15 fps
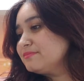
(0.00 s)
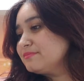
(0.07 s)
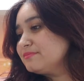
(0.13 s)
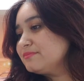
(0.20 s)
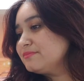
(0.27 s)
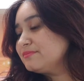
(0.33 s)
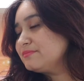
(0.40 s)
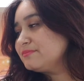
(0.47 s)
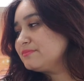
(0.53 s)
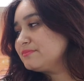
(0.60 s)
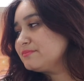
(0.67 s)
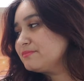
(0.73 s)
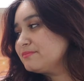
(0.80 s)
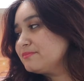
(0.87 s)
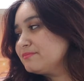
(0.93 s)

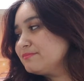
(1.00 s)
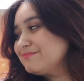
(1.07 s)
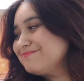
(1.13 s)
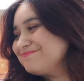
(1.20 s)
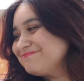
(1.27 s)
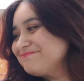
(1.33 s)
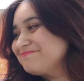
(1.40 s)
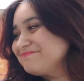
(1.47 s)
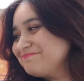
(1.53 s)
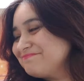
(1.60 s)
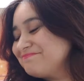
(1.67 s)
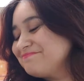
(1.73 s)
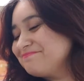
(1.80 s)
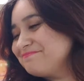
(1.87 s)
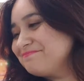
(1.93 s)

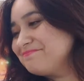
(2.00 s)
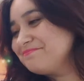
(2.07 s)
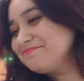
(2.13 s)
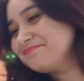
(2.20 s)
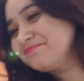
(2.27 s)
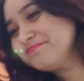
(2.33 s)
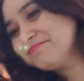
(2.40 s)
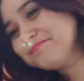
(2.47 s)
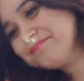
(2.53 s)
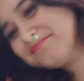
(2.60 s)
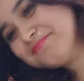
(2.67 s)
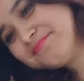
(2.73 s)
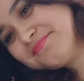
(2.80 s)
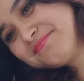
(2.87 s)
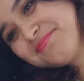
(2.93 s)

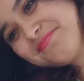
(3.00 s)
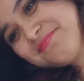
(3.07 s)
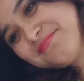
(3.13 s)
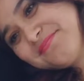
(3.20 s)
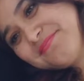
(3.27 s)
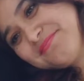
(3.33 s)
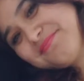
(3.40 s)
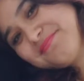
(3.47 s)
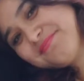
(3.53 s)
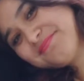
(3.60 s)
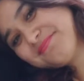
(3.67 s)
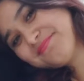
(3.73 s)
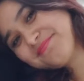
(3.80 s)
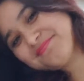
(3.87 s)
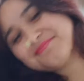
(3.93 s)

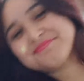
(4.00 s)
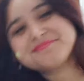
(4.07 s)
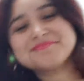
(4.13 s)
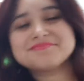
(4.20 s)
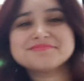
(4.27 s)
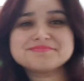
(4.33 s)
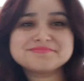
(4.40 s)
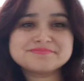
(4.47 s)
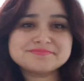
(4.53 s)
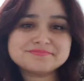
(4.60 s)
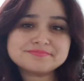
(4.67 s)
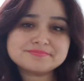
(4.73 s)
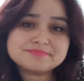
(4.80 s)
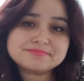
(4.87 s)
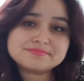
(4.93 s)

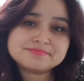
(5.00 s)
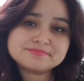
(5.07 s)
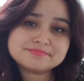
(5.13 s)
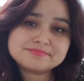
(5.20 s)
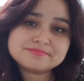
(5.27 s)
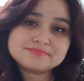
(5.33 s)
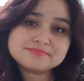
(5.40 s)
The person shown says nothing.